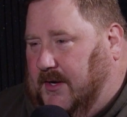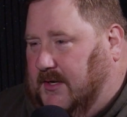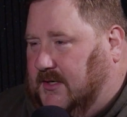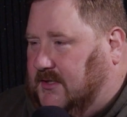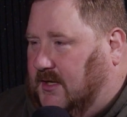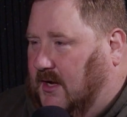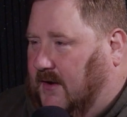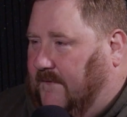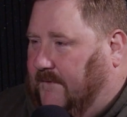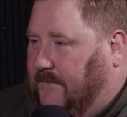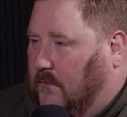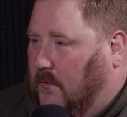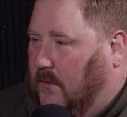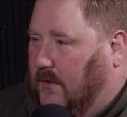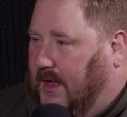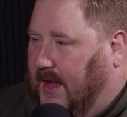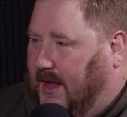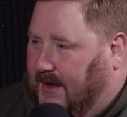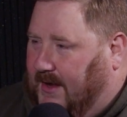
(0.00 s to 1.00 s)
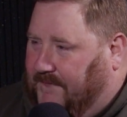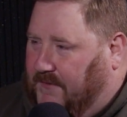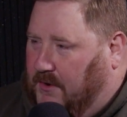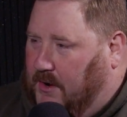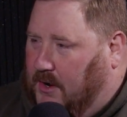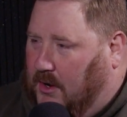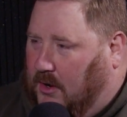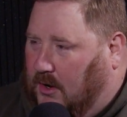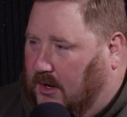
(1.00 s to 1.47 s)
yourself for that. If
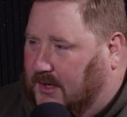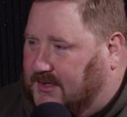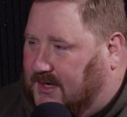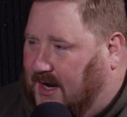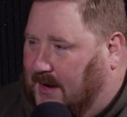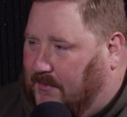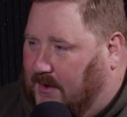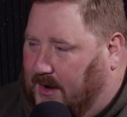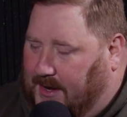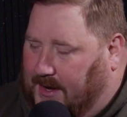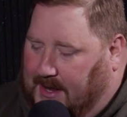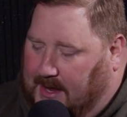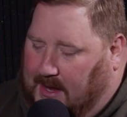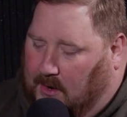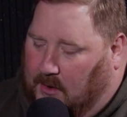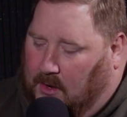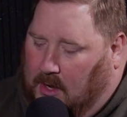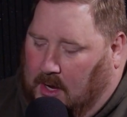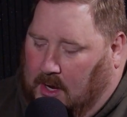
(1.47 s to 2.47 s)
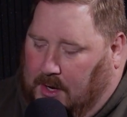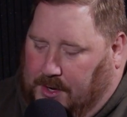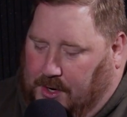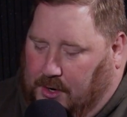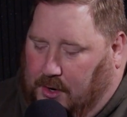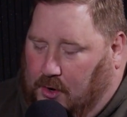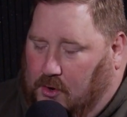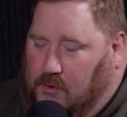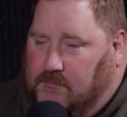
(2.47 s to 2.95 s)
you're in a hard time right now,
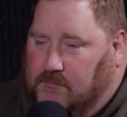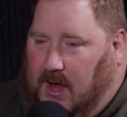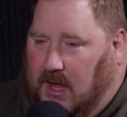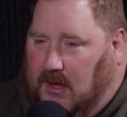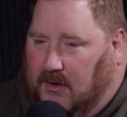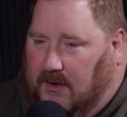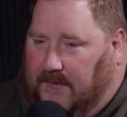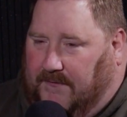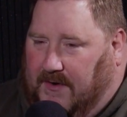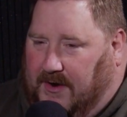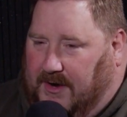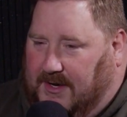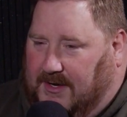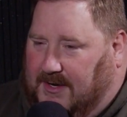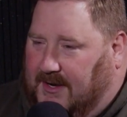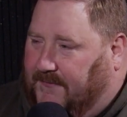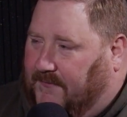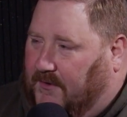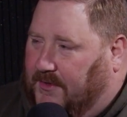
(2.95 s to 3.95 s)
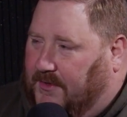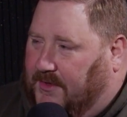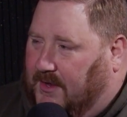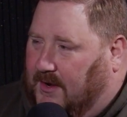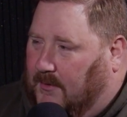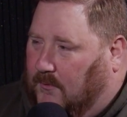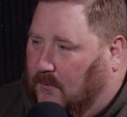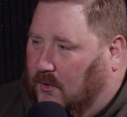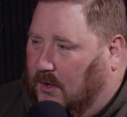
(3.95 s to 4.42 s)
your home might look very different
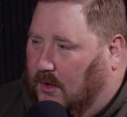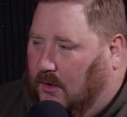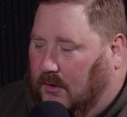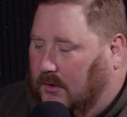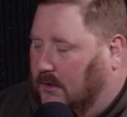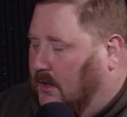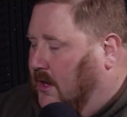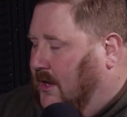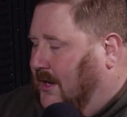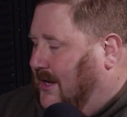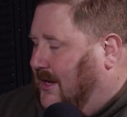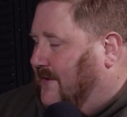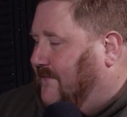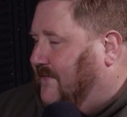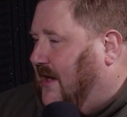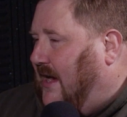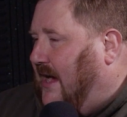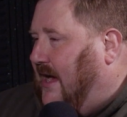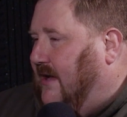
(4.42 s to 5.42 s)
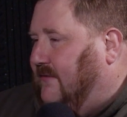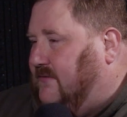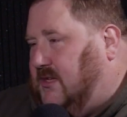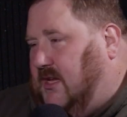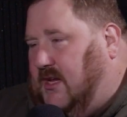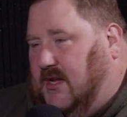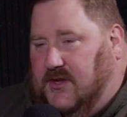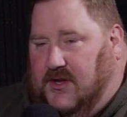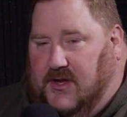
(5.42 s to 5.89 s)
than it will in
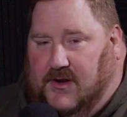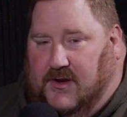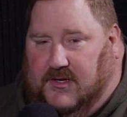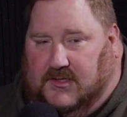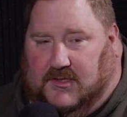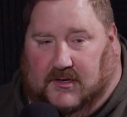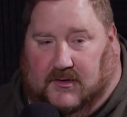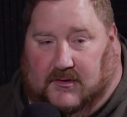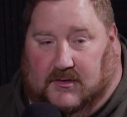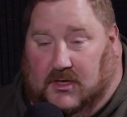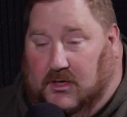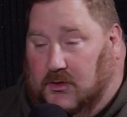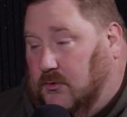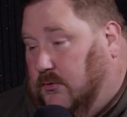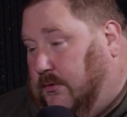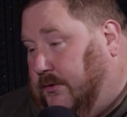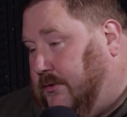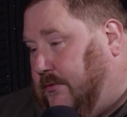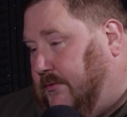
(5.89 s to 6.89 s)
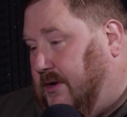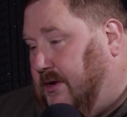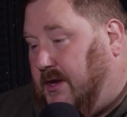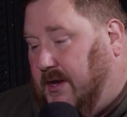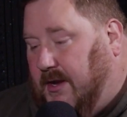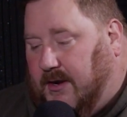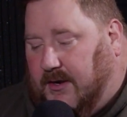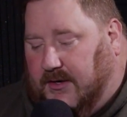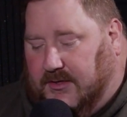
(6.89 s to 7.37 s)
5-10 years or 2 or 3
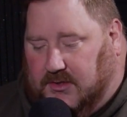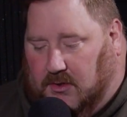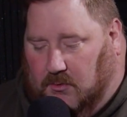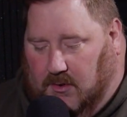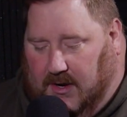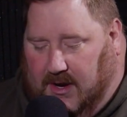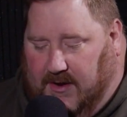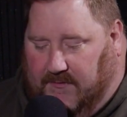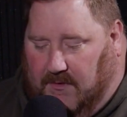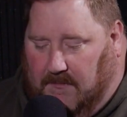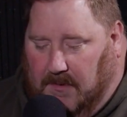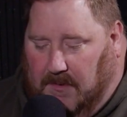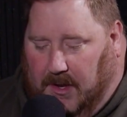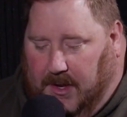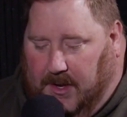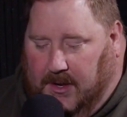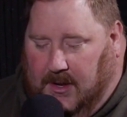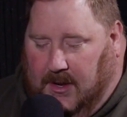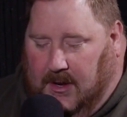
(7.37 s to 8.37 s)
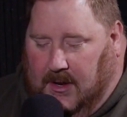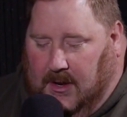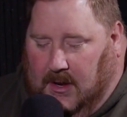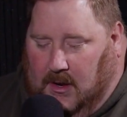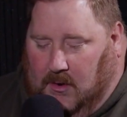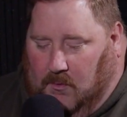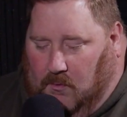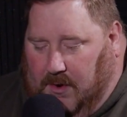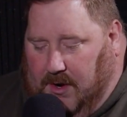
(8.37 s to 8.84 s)
years or whatever. But
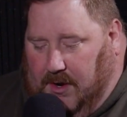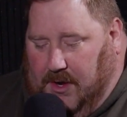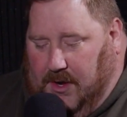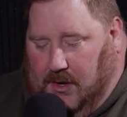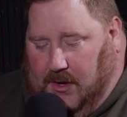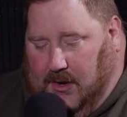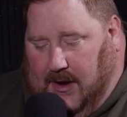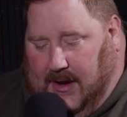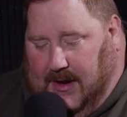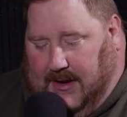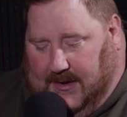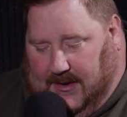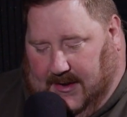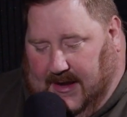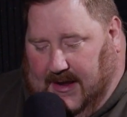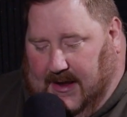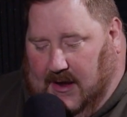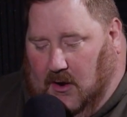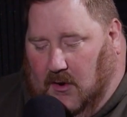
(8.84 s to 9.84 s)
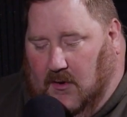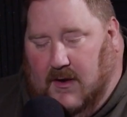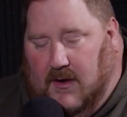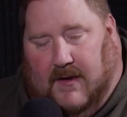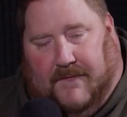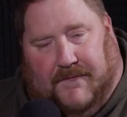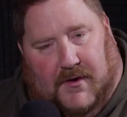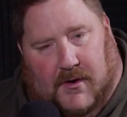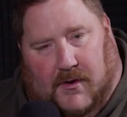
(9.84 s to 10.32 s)
where you're at now,
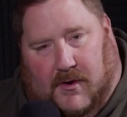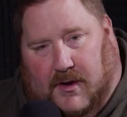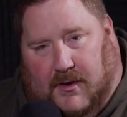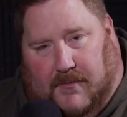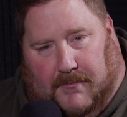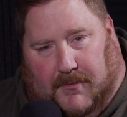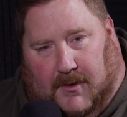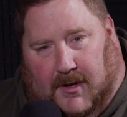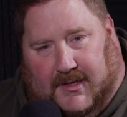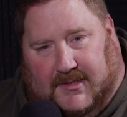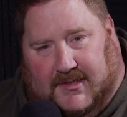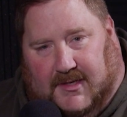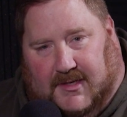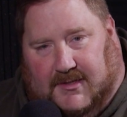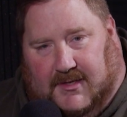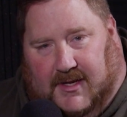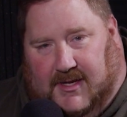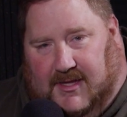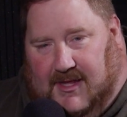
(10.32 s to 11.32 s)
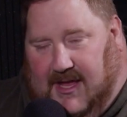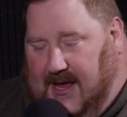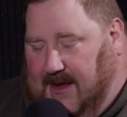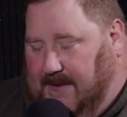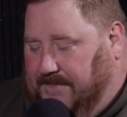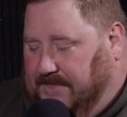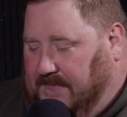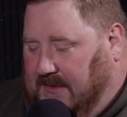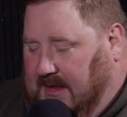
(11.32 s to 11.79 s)
if you're in a process like
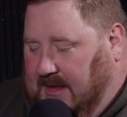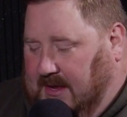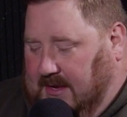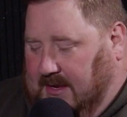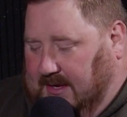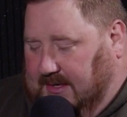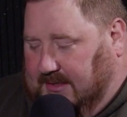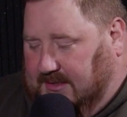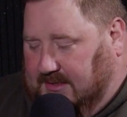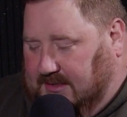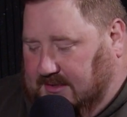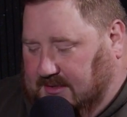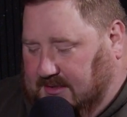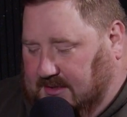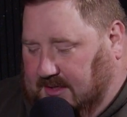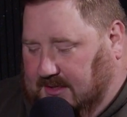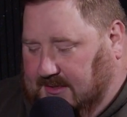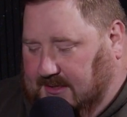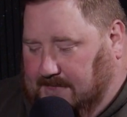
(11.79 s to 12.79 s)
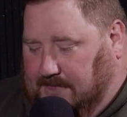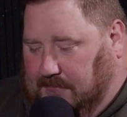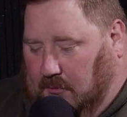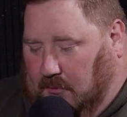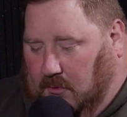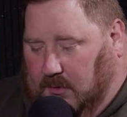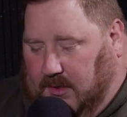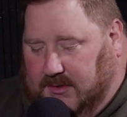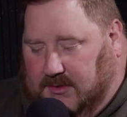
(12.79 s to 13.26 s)
that, is
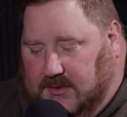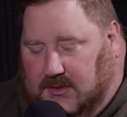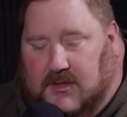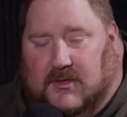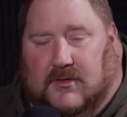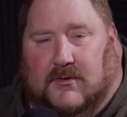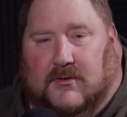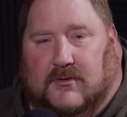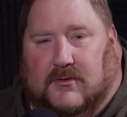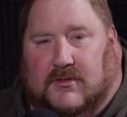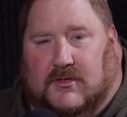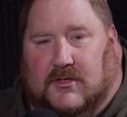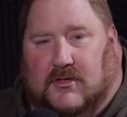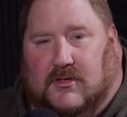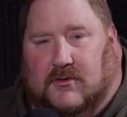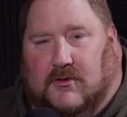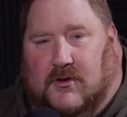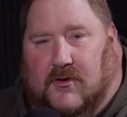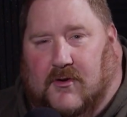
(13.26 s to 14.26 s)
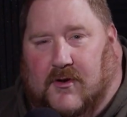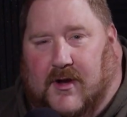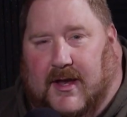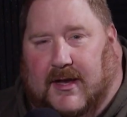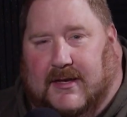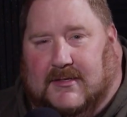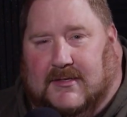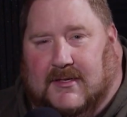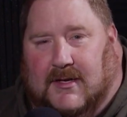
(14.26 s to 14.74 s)
important to
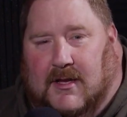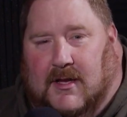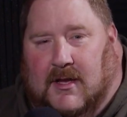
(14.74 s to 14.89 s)
create